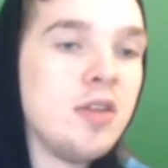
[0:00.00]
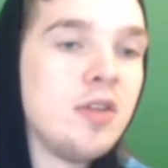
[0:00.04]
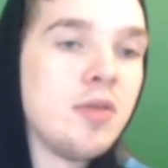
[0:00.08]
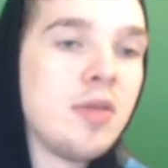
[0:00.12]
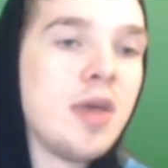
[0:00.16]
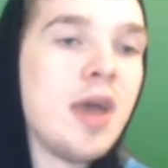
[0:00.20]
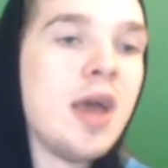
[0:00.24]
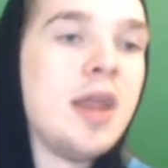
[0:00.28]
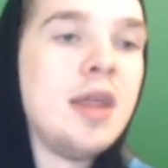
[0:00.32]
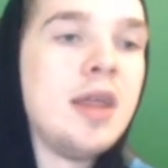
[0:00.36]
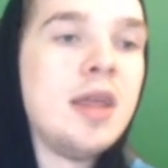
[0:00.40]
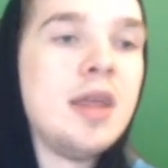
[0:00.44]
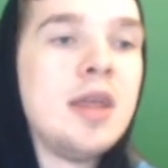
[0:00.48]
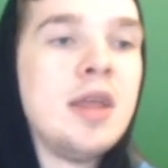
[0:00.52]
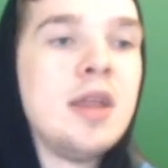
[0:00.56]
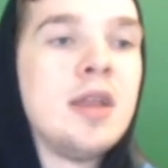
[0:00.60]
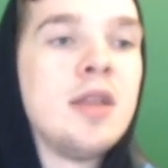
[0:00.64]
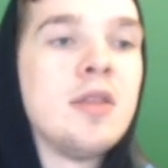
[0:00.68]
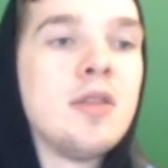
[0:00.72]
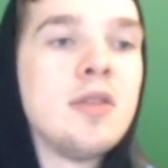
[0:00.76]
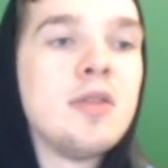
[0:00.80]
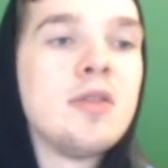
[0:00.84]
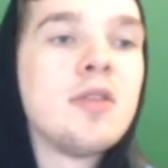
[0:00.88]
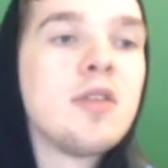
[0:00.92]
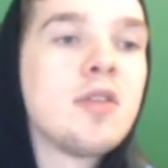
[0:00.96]
to do that
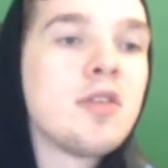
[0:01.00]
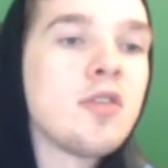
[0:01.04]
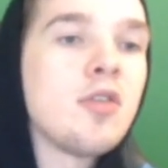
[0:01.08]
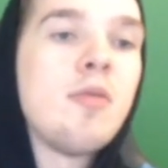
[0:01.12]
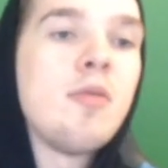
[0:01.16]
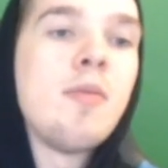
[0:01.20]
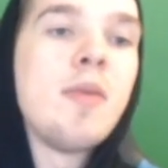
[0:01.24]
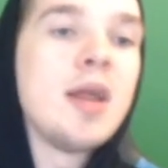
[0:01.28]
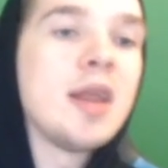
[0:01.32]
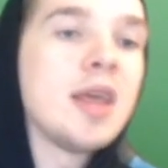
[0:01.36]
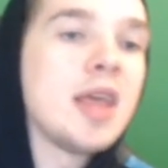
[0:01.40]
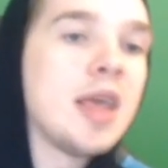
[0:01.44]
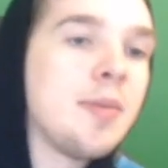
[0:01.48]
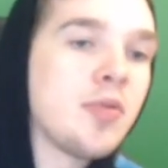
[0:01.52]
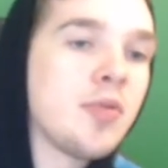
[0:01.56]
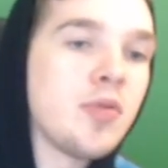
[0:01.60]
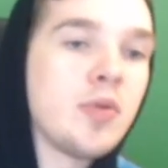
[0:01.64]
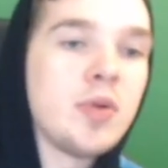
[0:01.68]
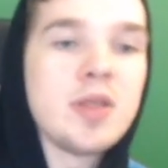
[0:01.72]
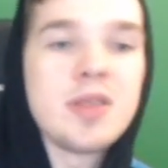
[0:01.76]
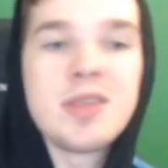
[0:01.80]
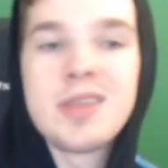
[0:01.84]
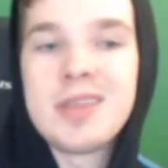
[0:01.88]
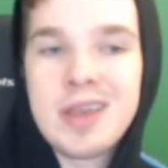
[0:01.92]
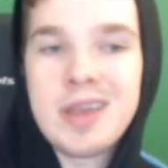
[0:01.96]
in the certain metagames
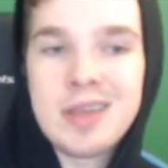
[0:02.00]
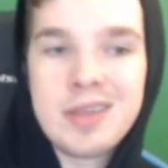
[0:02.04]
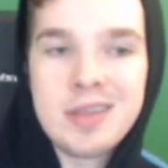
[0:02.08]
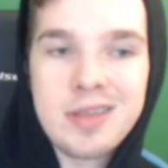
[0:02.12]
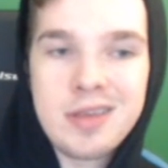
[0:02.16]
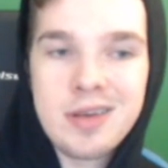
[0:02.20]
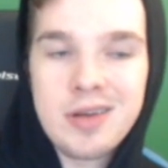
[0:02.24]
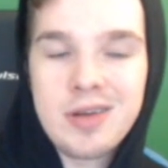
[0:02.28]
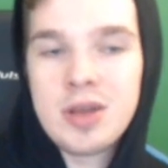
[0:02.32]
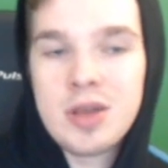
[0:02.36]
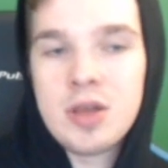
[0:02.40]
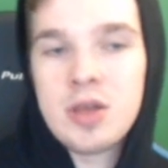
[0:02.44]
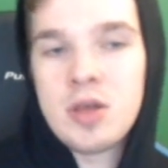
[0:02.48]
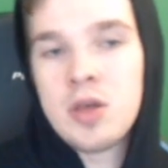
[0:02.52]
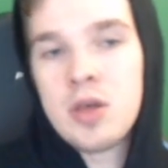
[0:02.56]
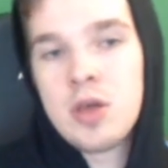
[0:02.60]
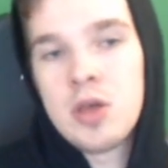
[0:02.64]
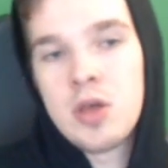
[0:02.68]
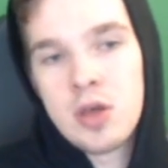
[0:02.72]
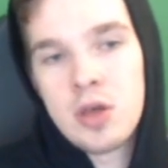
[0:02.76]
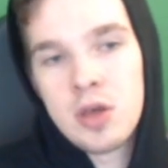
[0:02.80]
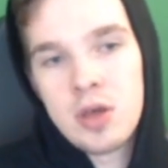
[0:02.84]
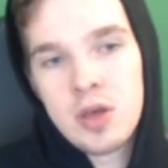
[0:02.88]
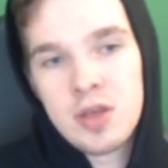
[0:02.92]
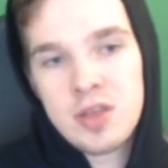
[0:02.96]
when it's necessary.
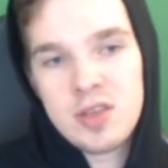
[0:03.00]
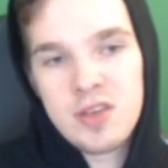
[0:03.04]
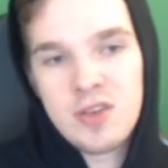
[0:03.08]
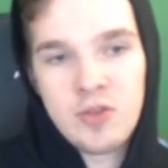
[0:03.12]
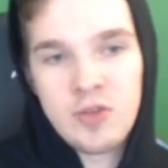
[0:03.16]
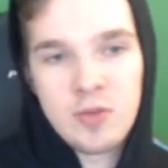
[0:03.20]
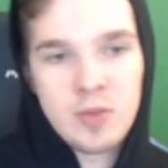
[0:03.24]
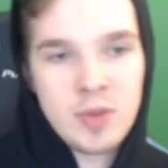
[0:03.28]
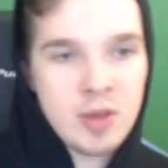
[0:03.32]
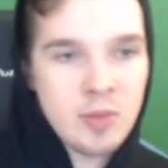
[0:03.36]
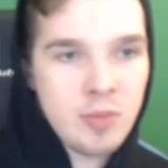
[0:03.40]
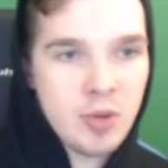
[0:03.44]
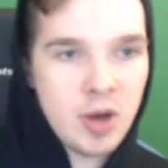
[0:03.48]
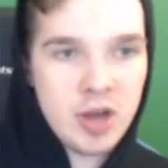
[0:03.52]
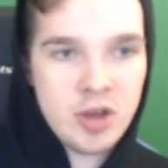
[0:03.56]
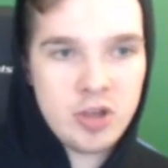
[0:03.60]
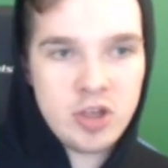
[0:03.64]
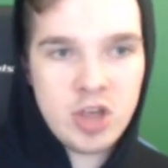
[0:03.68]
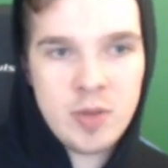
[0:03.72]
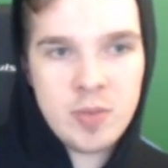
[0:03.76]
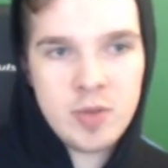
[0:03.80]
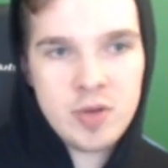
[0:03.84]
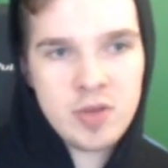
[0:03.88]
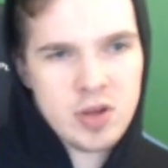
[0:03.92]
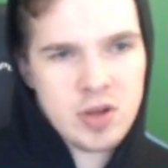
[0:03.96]
So for me, Bog
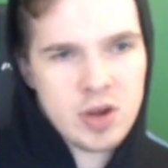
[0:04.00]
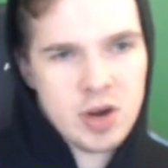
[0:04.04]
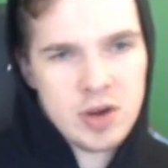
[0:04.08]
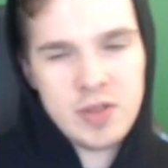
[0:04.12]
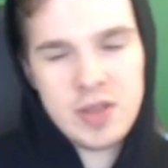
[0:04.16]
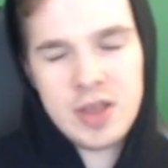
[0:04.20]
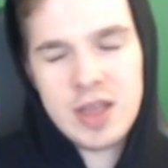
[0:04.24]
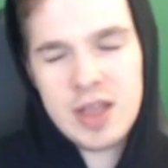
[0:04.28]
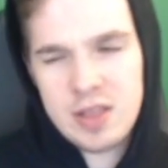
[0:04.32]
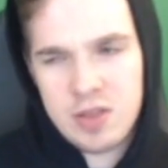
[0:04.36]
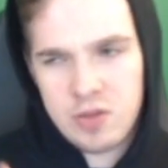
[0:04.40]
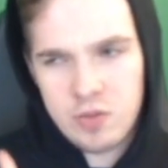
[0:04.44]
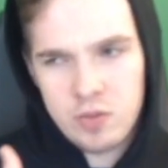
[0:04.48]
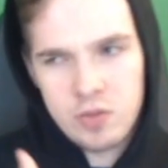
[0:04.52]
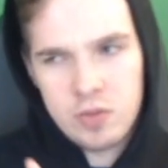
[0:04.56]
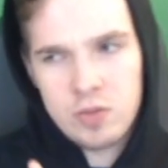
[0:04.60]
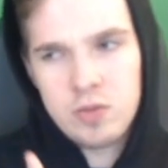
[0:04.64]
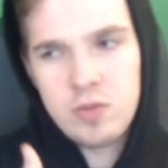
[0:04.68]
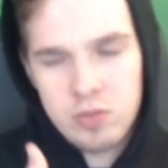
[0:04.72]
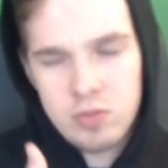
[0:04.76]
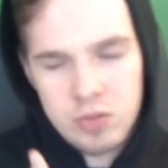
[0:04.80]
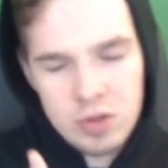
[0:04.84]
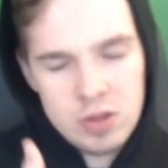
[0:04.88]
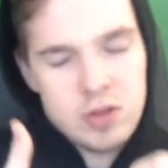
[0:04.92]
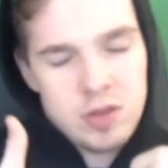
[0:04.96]
Shaper is a card that gets
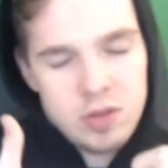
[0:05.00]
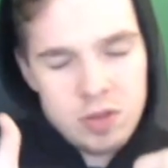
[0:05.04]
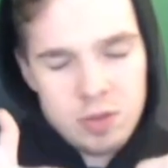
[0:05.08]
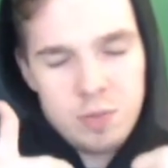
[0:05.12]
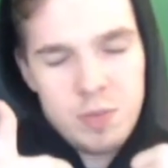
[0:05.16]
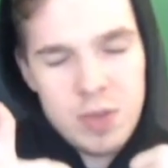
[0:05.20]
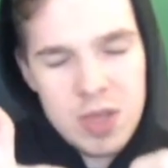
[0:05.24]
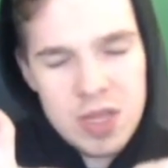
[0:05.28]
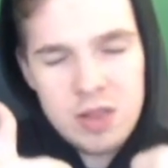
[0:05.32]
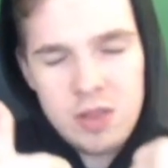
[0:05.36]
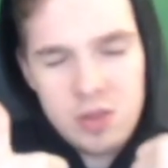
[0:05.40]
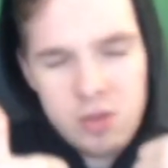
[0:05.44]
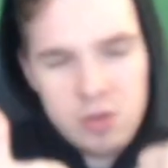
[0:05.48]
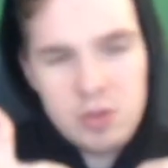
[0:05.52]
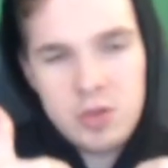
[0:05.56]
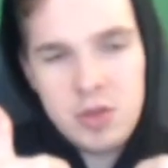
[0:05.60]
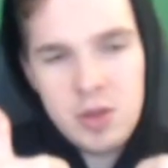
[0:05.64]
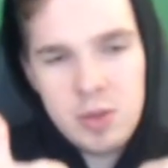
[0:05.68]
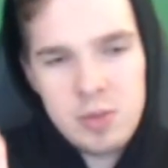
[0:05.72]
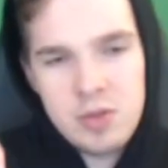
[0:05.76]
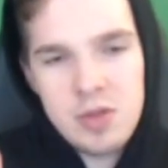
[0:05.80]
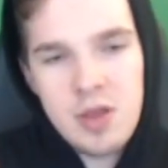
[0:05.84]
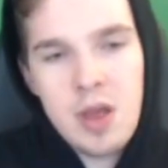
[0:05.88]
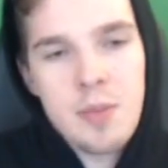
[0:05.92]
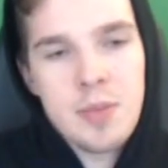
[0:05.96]
big 2
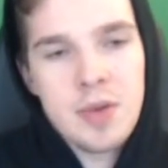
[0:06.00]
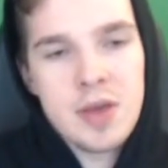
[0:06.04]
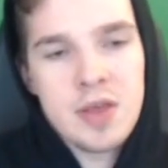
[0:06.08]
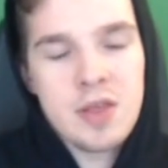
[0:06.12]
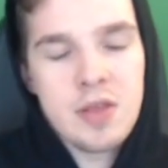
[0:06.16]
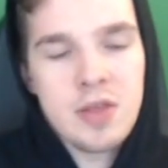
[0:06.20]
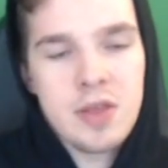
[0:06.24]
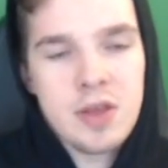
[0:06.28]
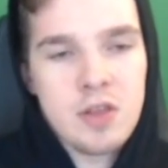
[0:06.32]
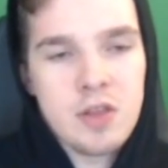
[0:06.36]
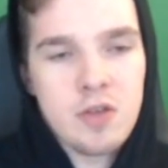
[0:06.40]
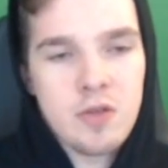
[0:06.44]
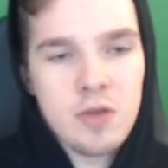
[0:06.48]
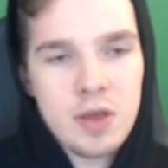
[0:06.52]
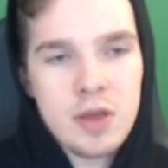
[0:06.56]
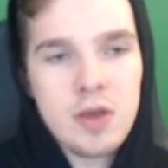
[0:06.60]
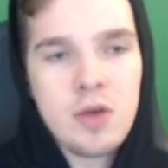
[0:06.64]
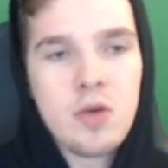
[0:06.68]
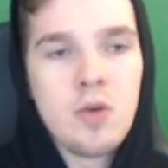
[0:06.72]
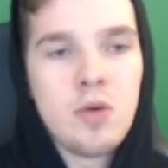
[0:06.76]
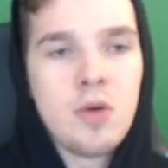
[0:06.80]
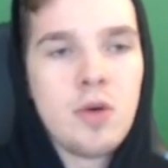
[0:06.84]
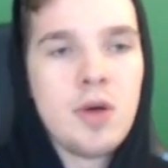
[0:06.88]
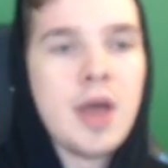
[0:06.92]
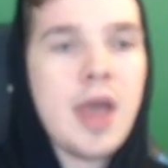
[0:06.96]
thumbs up, because I think it's really
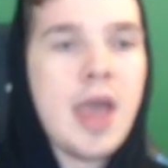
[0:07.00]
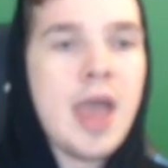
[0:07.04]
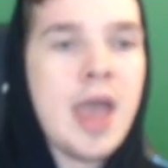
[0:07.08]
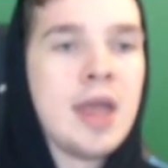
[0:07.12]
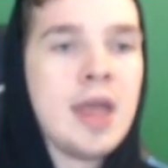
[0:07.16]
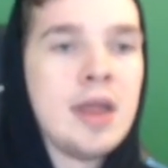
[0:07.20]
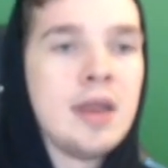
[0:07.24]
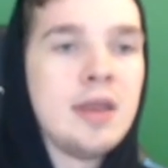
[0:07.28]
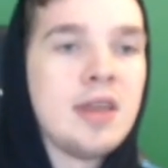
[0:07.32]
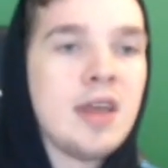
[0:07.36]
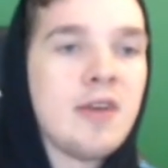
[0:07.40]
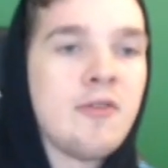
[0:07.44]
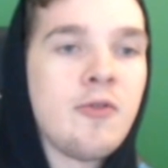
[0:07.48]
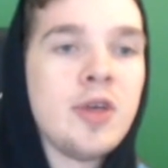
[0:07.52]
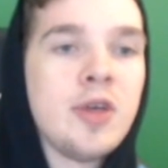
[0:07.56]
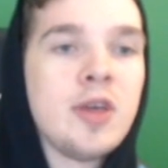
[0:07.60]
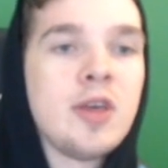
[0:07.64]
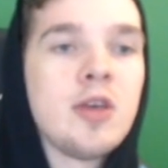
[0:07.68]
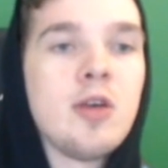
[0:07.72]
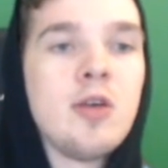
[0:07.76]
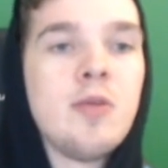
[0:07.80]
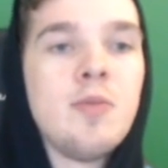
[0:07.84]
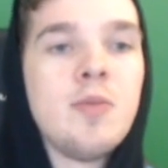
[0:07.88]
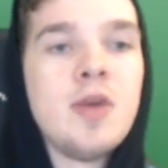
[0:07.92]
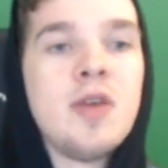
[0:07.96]
cool, and definitely
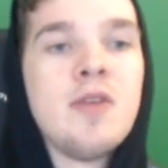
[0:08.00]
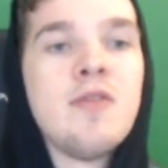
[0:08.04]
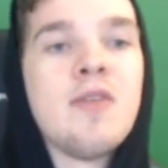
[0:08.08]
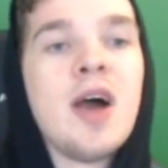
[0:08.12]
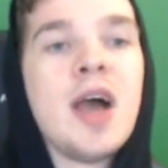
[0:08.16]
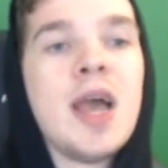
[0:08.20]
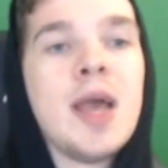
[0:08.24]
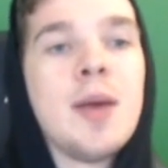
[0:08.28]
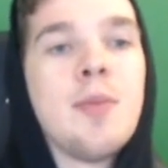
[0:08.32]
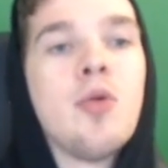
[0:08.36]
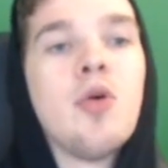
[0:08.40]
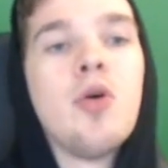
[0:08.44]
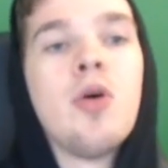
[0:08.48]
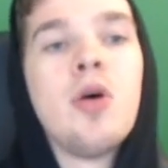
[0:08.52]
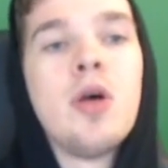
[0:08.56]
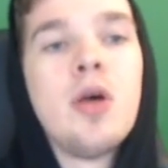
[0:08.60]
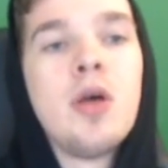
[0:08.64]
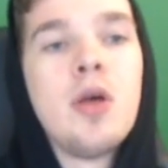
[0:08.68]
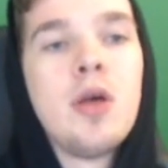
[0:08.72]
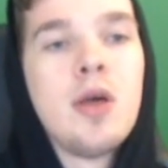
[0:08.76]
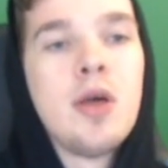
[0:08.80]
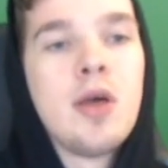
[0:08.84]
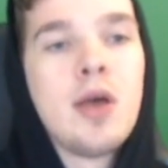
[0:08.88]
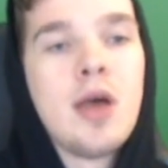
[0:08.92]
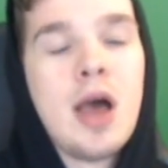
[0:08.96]
could be viable
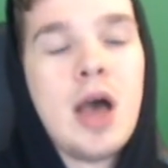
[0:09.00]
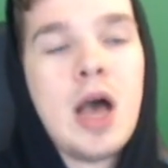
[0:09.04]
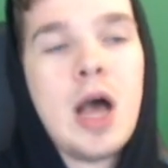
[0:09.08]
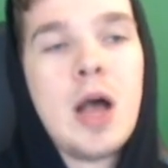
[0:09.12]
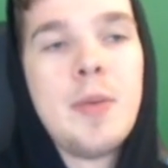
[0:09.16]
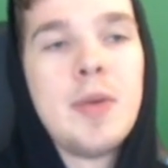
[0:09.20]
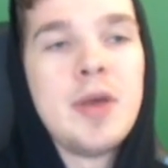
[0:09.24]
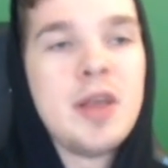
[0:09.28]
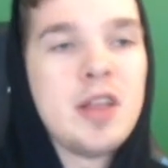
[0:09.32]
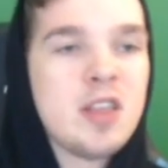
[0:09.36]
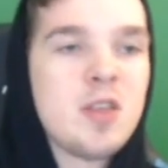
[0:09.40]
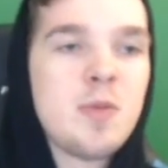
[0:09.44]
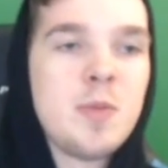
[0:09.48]
in